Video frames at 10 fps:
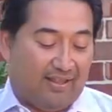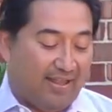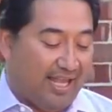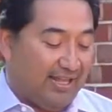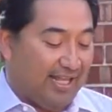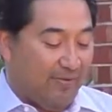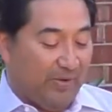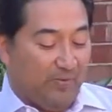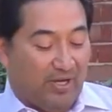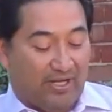that
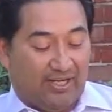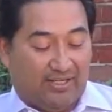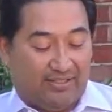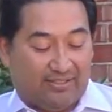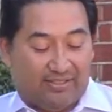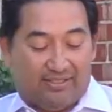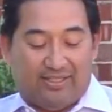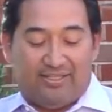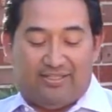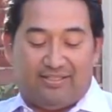we wanted is
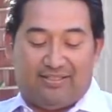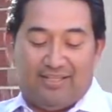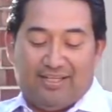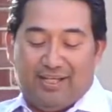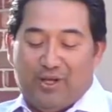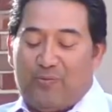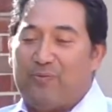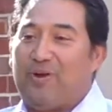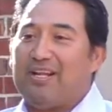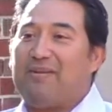we
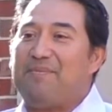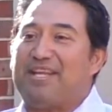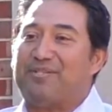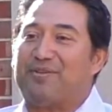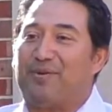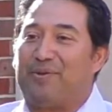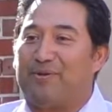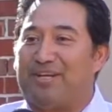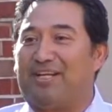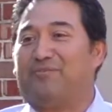wanted to make sure that we
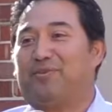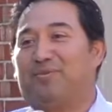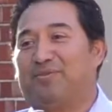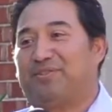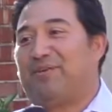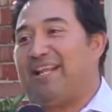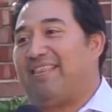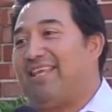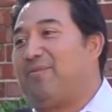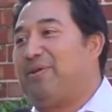were comfortable. So I
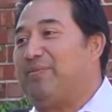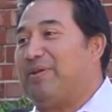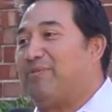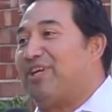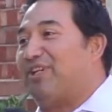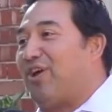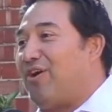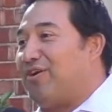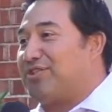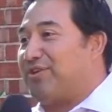think we were a
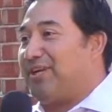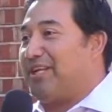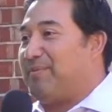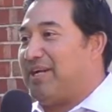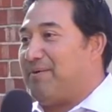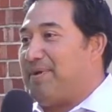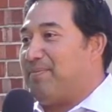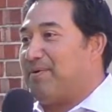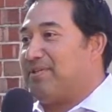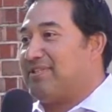long journey to become
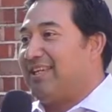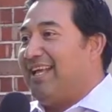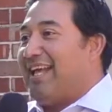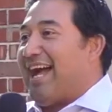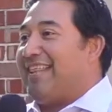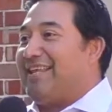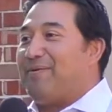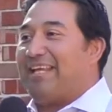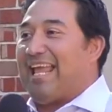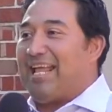members. I think
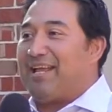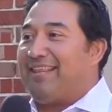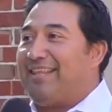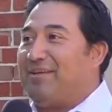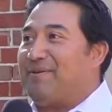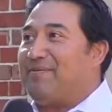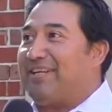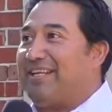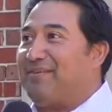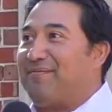we were
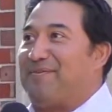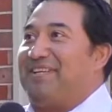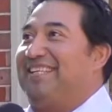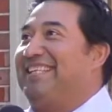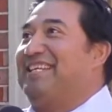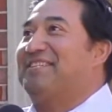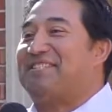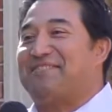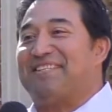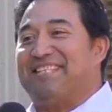here for a year
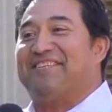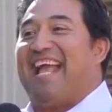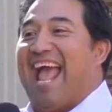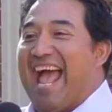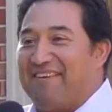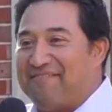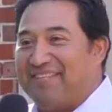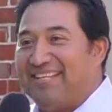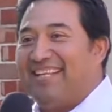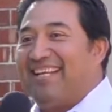to a year and a half
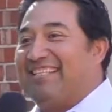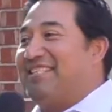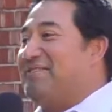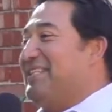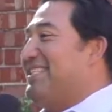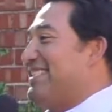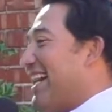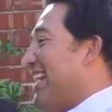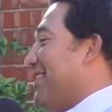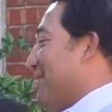until we
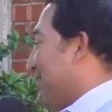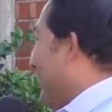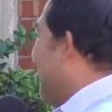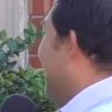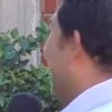decided. We started with